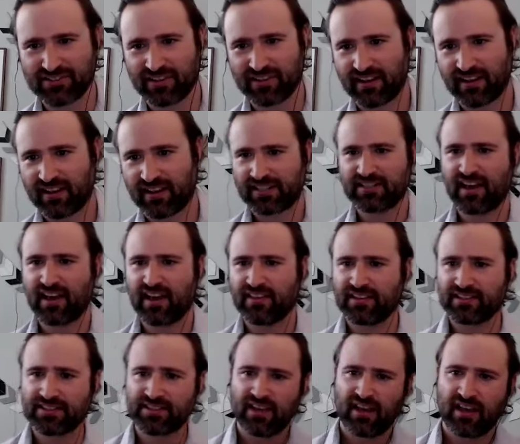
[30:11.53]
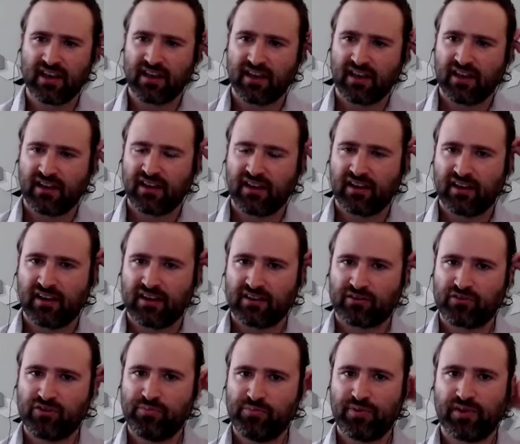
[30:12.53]
And I saw this
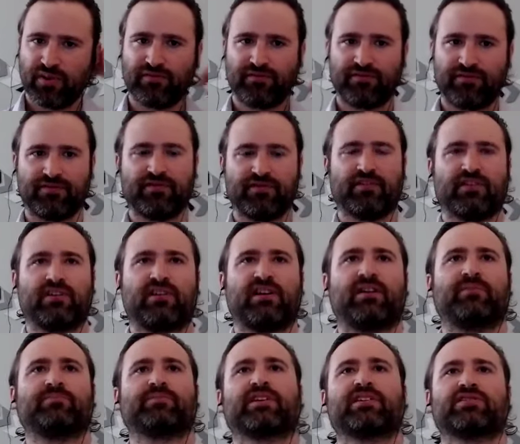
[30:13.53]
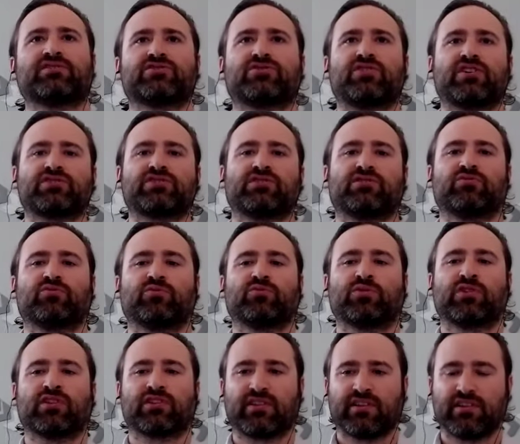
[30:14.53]
group of construction
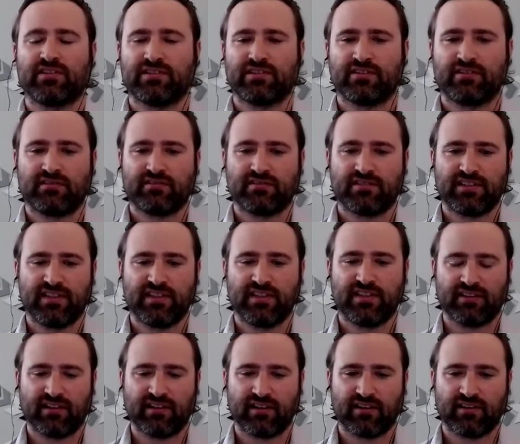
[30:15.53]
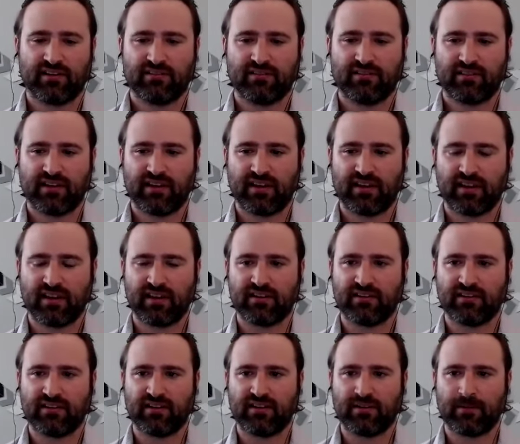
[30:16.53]
workers sitting there,
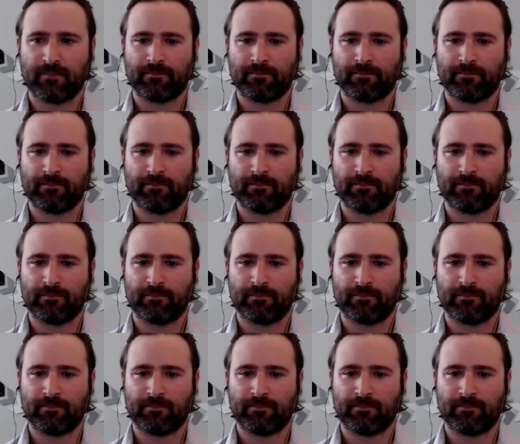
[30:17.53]
and I